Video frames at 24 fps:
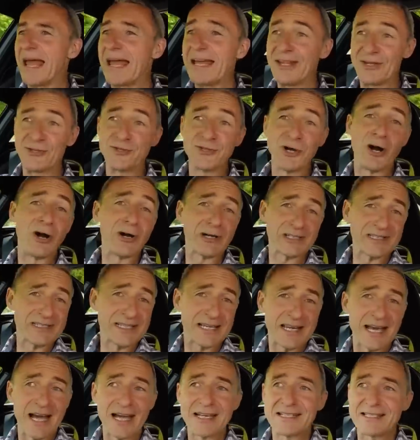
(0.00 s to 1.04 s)

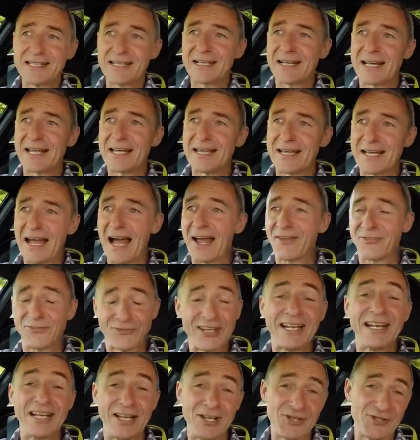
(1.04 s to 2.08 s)
intoxicatingly,
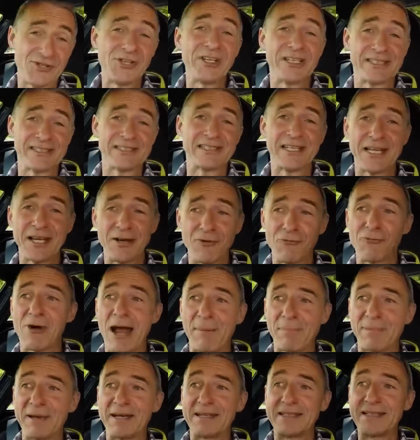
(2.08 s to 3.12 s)
deliciously
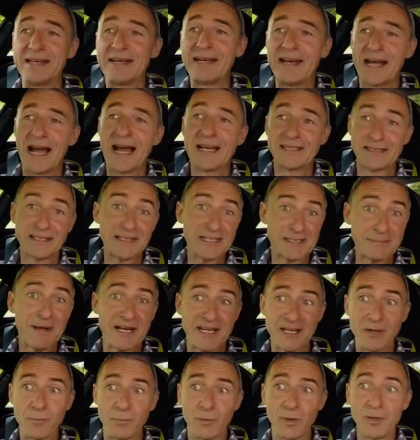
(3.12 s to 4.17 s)
rapid, as you'd
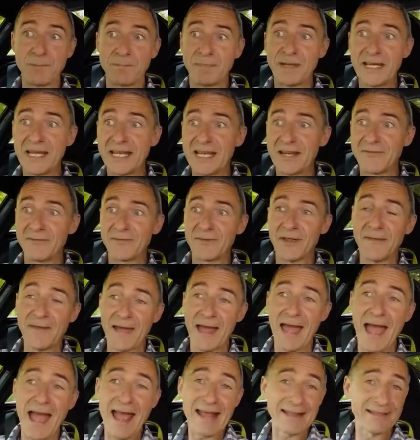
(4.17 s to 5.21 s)
expect it would be, given that
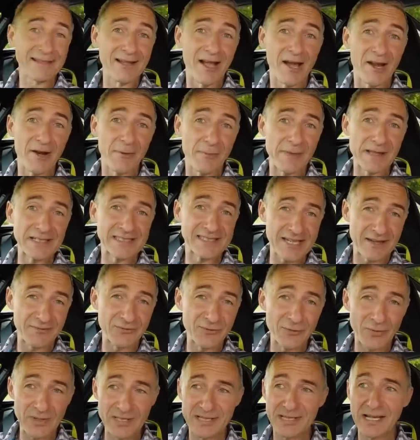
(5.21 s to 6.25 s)
the headline of this
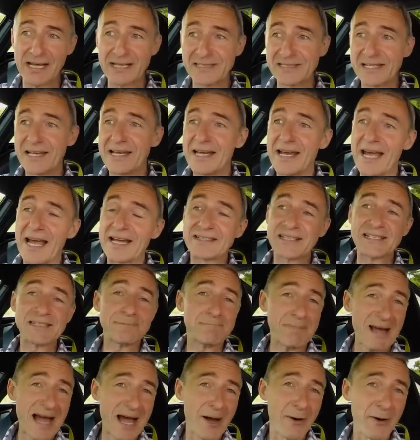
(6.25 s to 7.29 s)
seven twenty S is
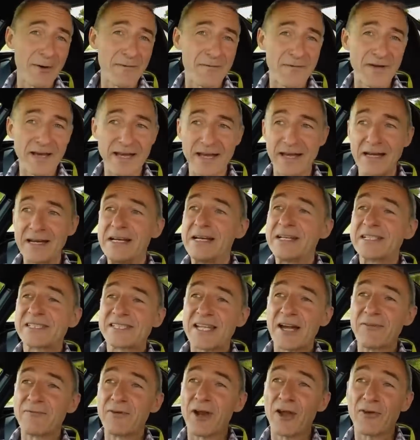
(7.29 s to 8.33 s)
its power figure,
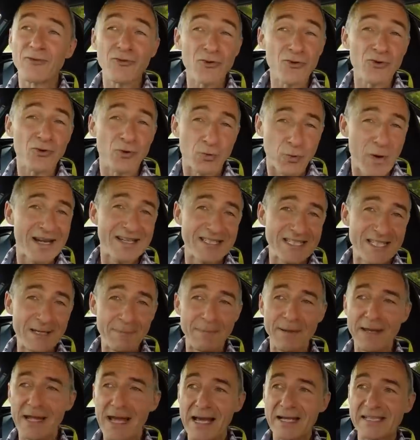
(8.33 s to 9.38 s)
seven hundred twenty
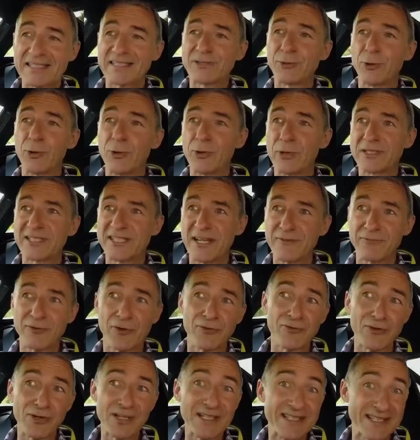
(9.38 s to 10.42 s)
P S or seven
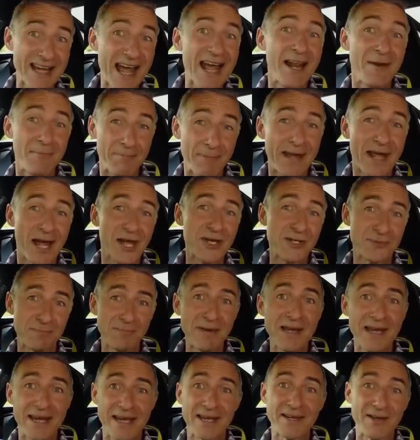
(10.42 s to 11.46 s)
hundred ten B H
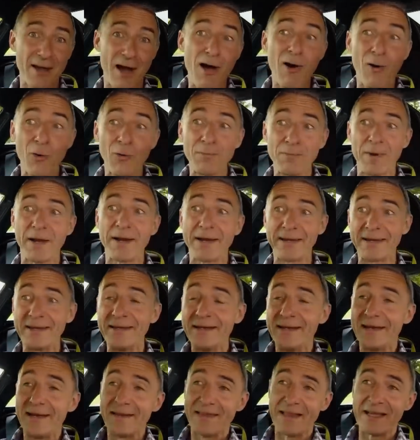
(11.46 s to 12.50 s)
P in old money.
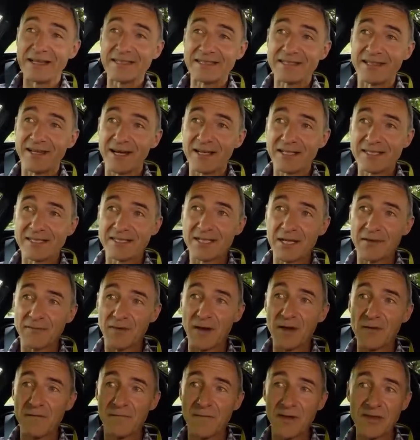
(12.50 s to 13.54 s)
That's courtesy of
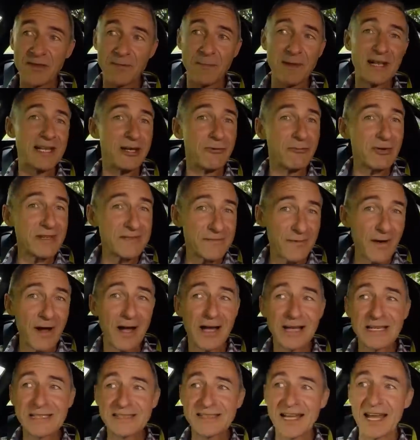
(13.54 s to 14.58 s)
a fundamentally
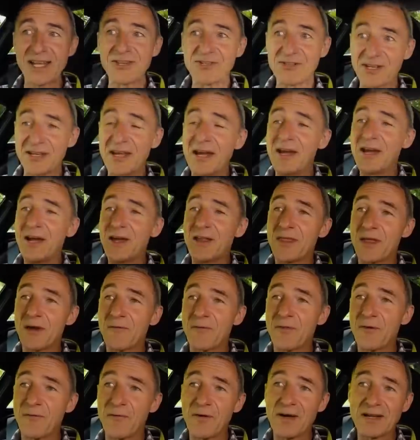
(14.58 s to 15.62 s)
revised engine
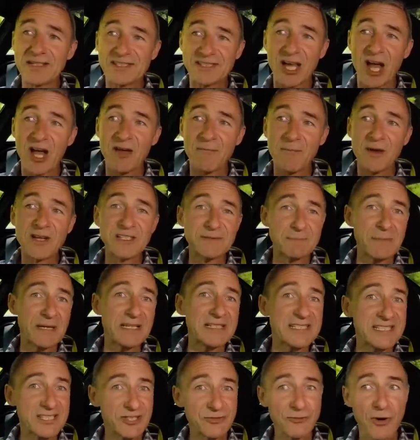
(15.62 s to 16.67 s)
that for the first time has
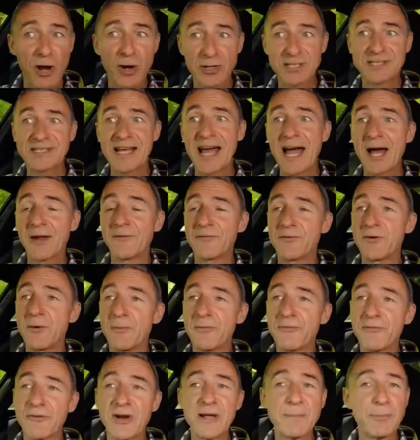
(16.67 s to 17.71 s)
been stroked out
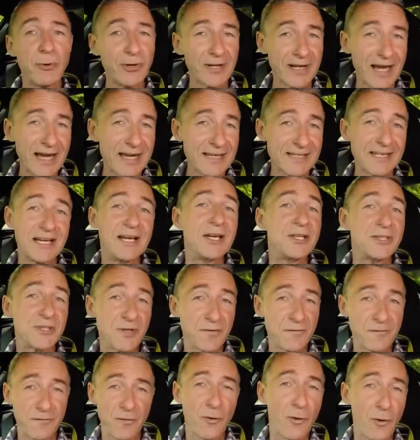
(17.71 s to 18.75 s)
from three point eight
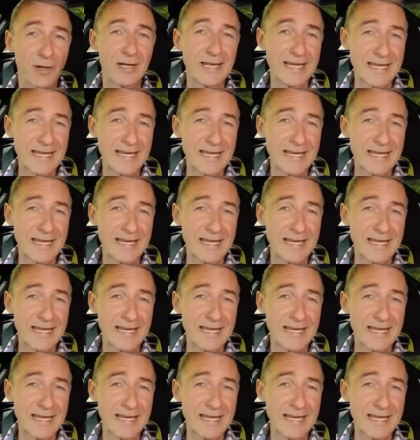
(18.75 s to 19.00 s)
to four